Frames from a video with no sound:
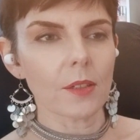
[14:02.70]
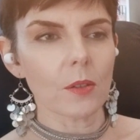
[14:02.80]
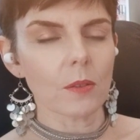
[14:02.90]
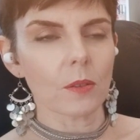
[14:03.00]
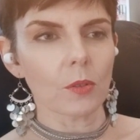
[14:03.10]

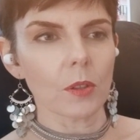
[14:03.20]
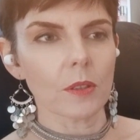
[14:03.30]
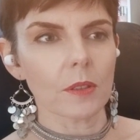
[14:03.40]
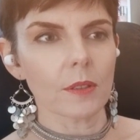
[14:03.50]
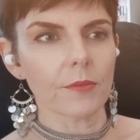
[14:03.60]
use the cross
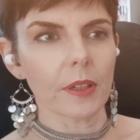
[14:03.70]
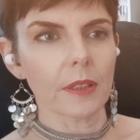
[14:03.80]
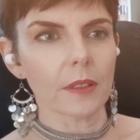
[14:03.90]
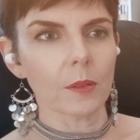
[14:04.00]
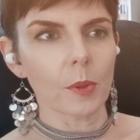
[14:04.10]
to
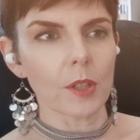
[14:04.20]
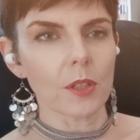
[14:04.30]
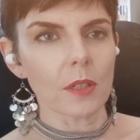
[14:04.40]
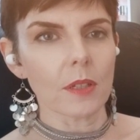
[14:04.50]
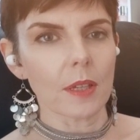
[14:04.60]
defeat the
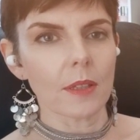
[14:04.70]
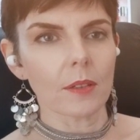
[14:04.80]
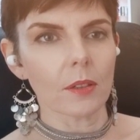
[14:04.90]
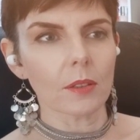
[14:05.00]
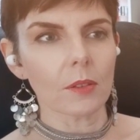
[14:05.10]
witches. Has he
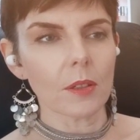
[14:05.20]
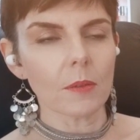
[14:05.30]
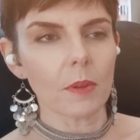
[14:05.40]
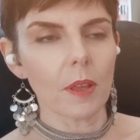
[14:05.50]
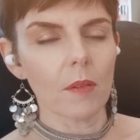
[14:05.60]
got a cross
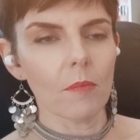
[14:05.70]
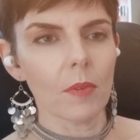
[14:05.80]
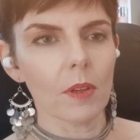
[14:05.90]
with him?